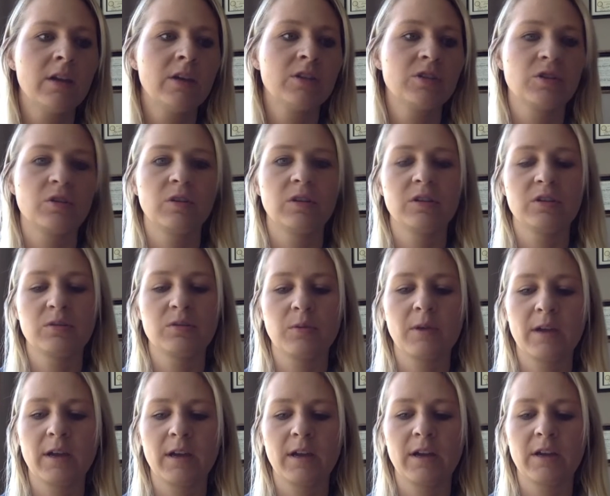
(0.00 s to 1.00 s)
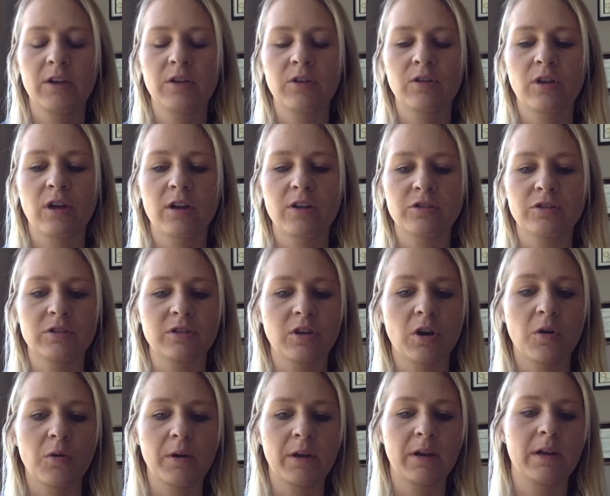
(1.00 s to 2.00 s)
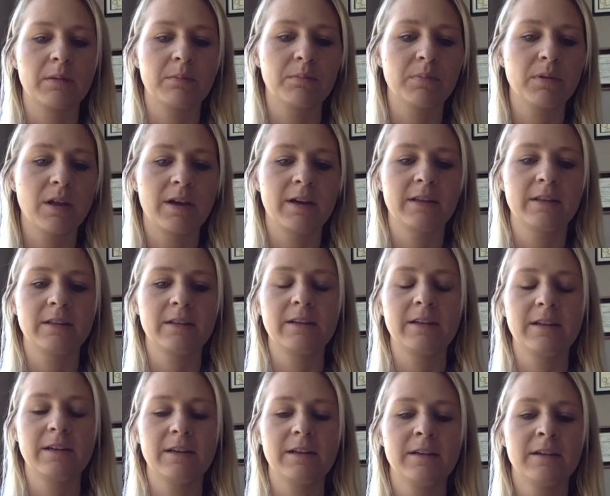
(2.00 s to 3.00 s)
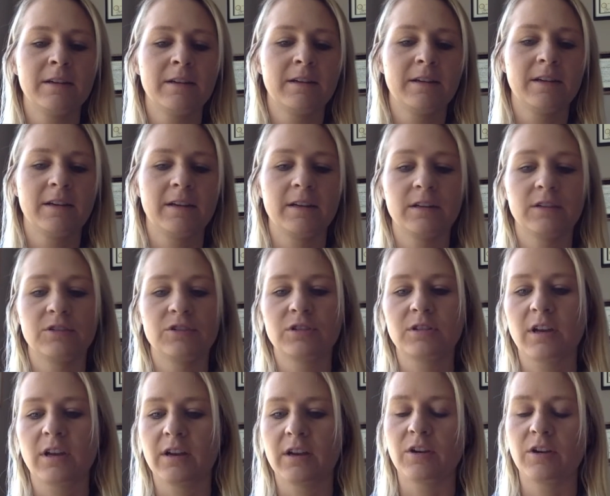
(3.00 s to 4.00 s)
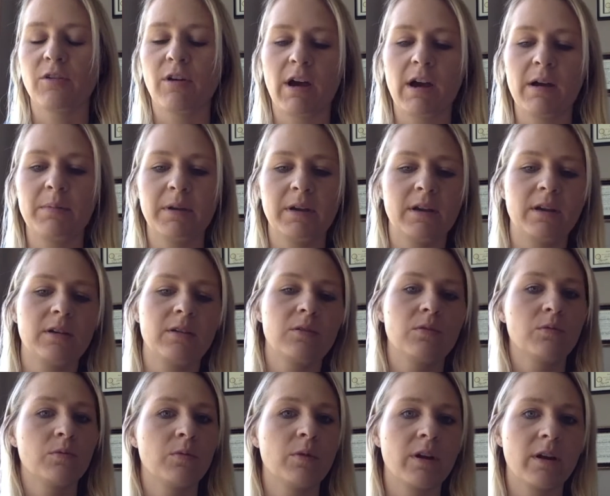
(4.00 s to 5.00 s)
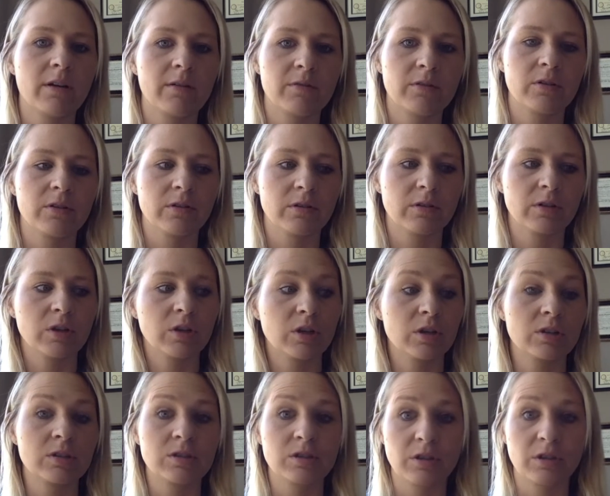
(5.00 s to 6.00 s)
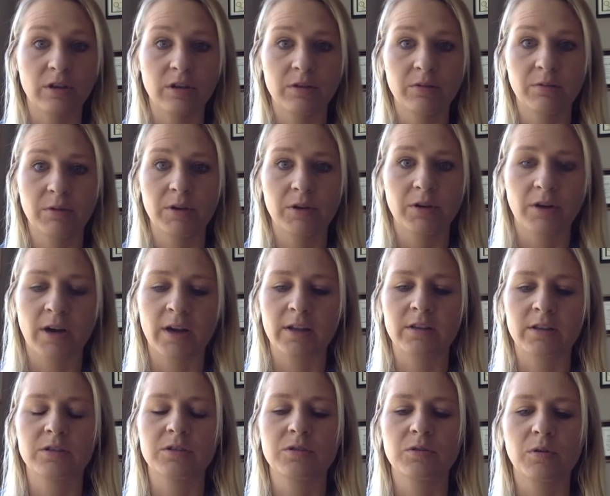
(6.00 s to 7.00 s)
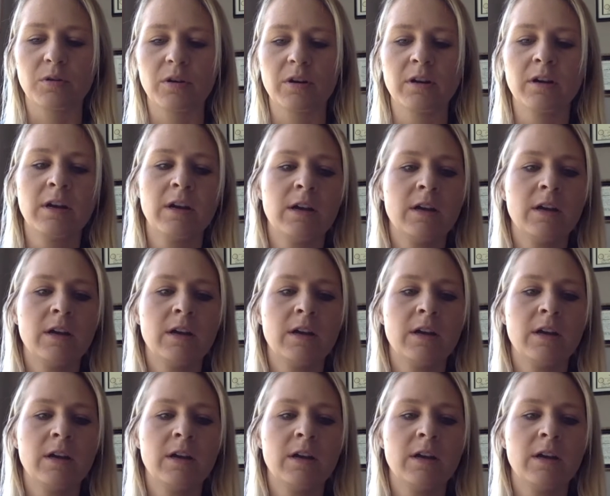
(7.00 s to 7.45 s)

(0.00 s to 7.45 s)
So this way you're not just going in blindly and just kind of grabbing whatever looks good when you're at the store.